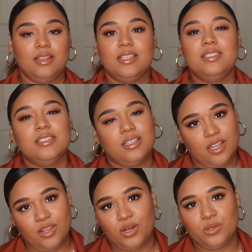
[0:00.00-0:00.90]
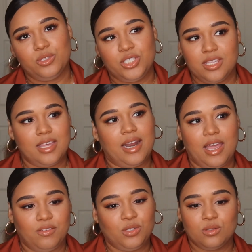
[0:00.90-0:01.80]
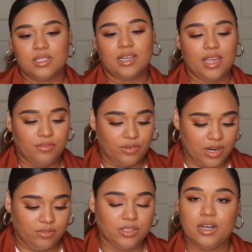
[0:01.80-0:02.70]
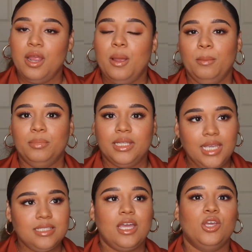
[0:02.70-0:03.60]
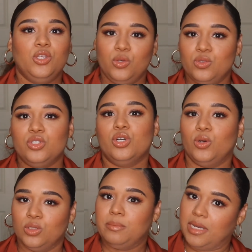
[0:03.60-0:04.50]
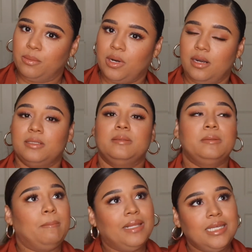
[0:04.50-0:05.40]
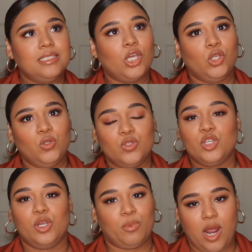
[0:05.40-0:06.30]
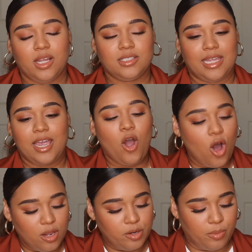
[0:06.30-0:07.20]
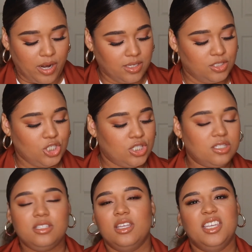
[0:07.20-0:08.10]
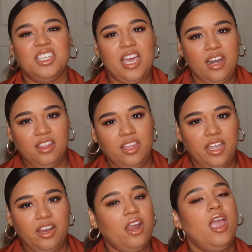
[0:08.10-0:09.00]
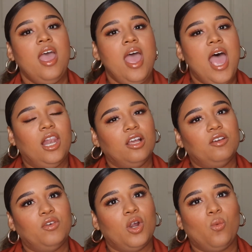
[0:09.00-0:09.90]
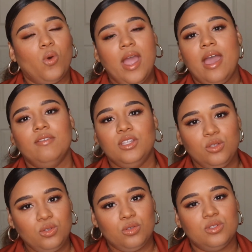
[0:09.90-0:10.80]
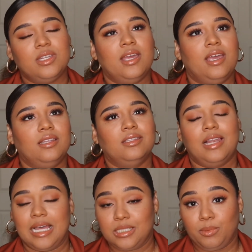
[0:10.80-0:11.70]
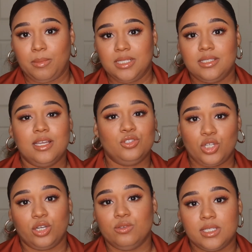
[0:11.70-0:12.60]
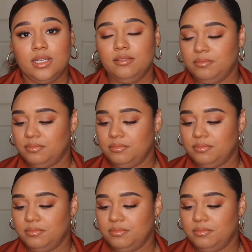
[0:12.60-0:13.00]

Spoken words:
This is another OG that I haven't used in like forever. Please use your old makeup products. Please use your products, like all your products. Just get in there and look for what haven't you used in the last couple months and start using it.